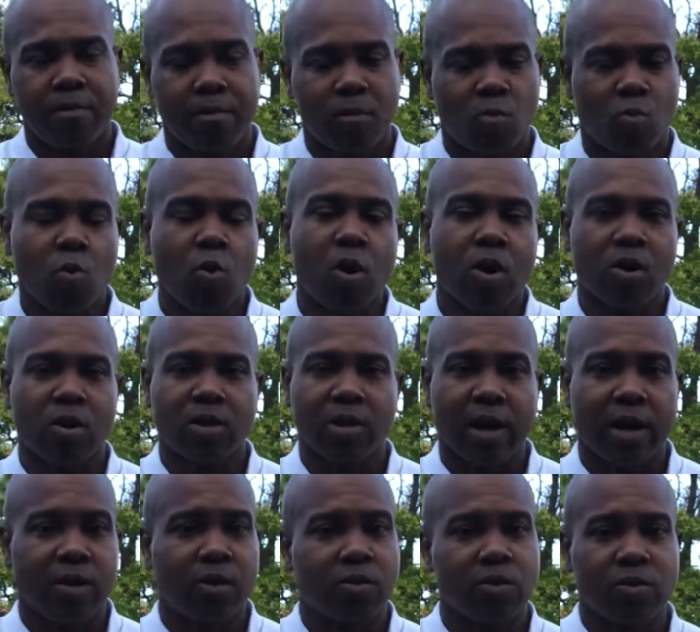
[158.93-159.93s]
work
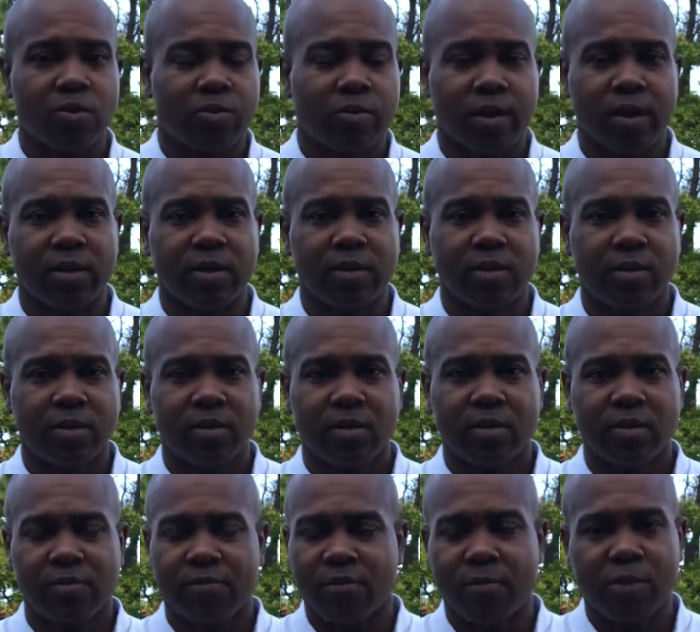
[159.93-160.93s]
that you're doing,
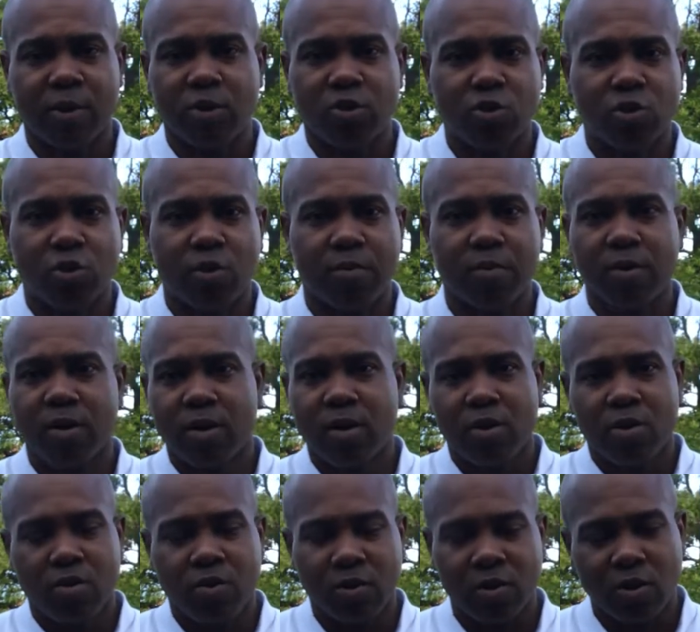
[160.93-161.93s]
from your job.
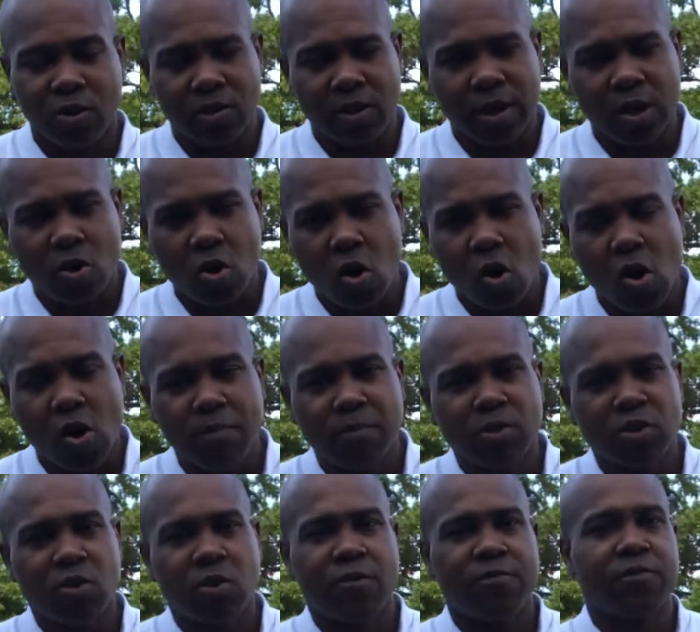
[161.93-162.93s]
It
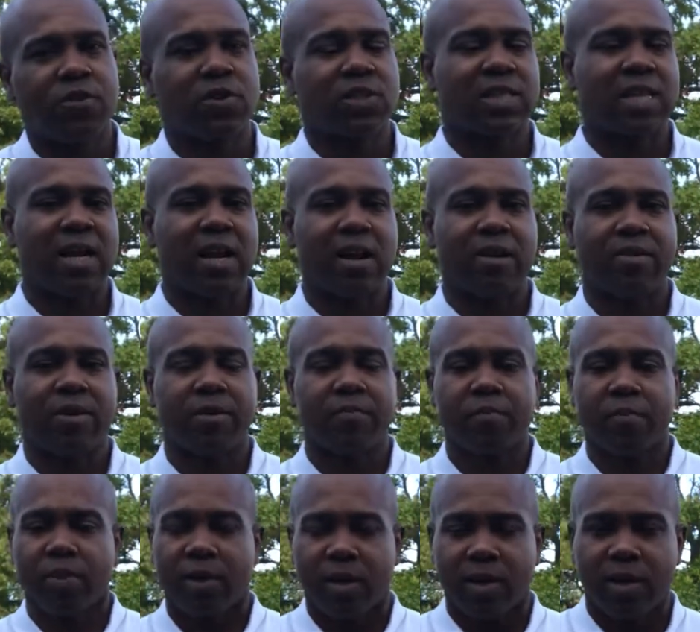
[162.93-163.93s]
comes off your salary.
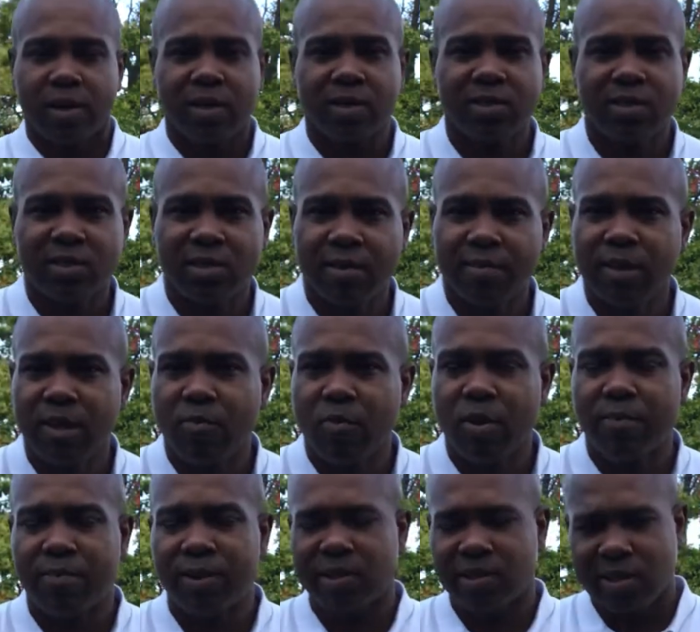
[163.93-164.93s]
It's the same thing
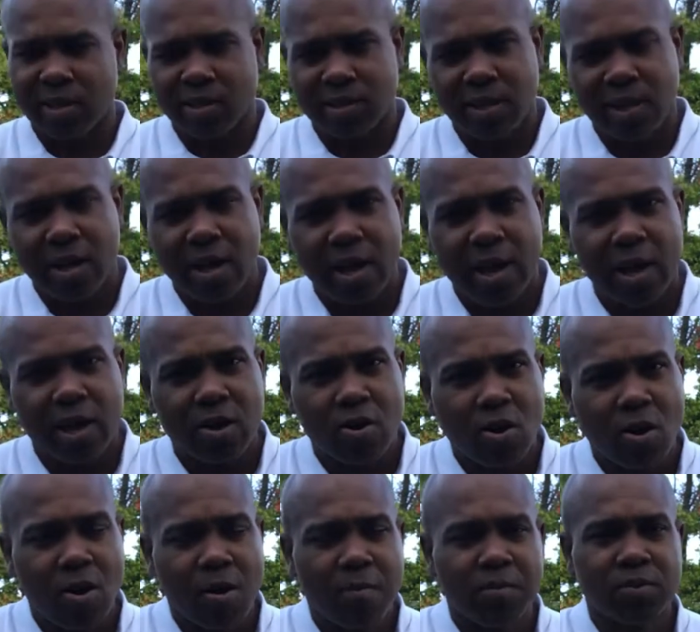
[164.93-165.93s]
with business. It
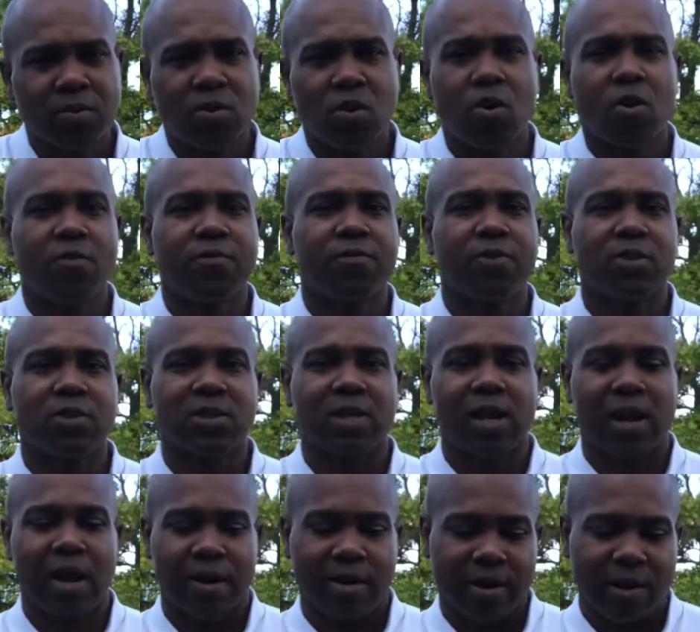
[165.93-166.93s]
comes off your
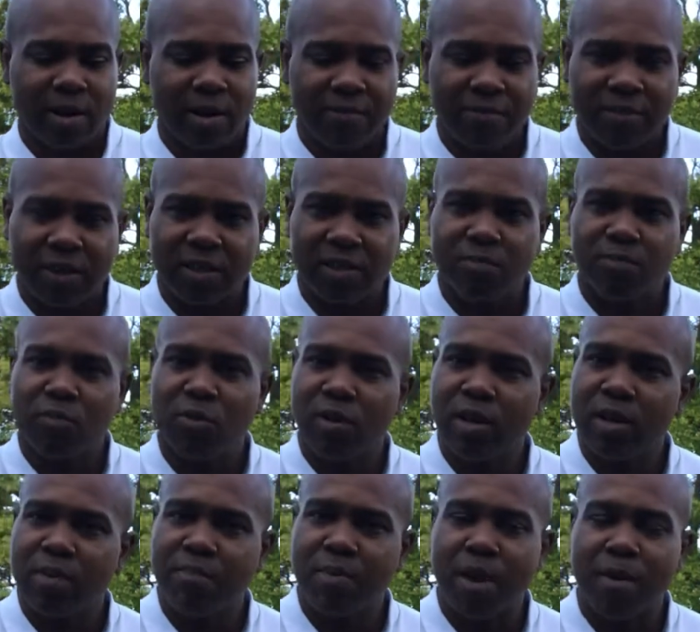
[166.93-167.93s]
salary. That first
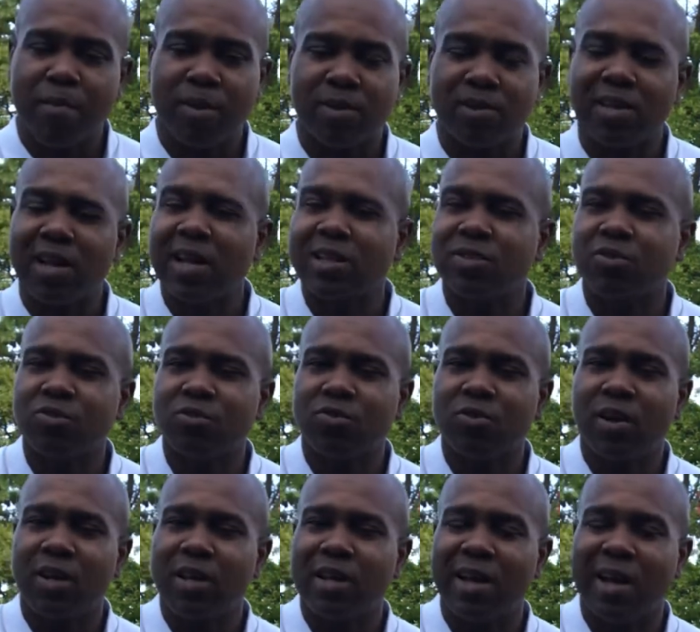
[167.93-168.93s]
monthly payments, that's
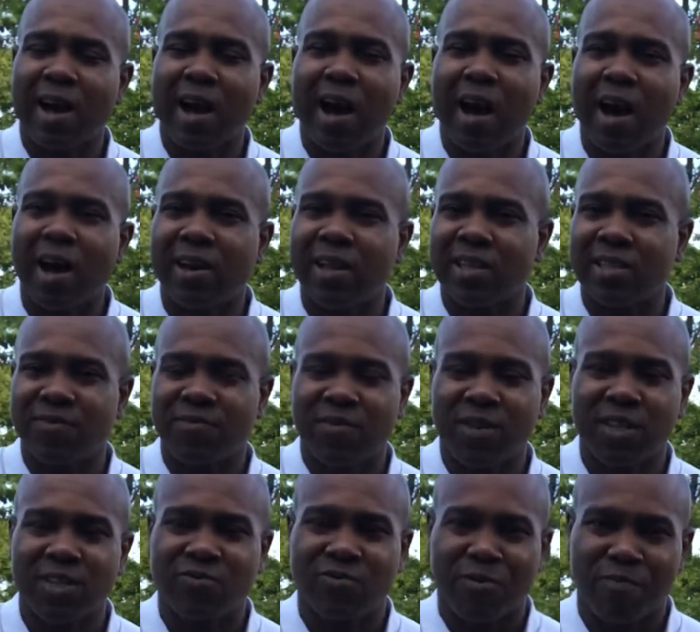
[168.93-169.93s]
usually the hardest
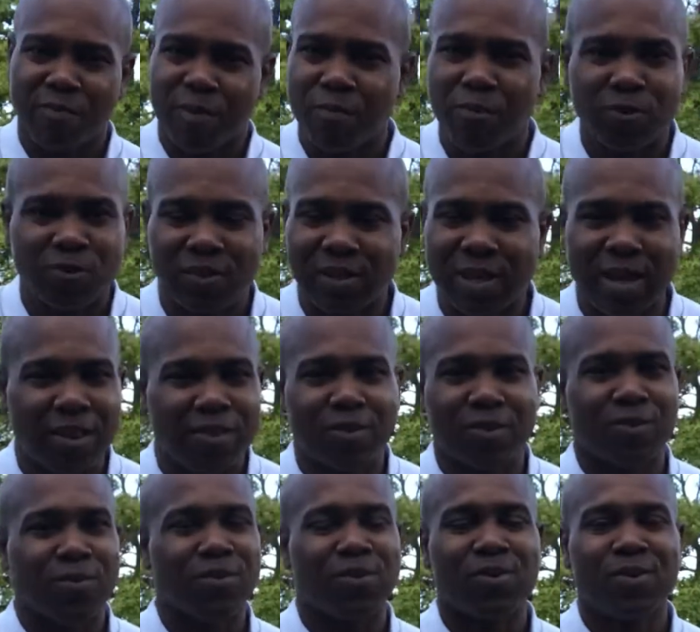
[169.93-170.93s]
phase for people to get
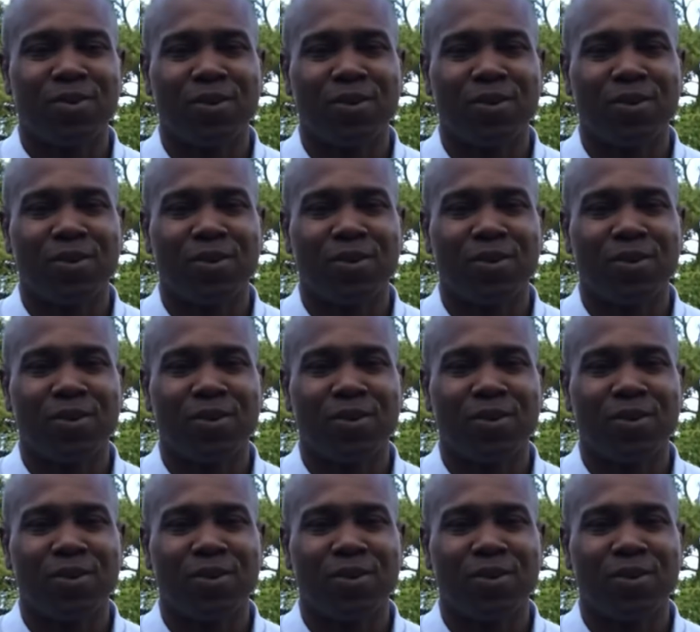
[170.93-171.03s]
through,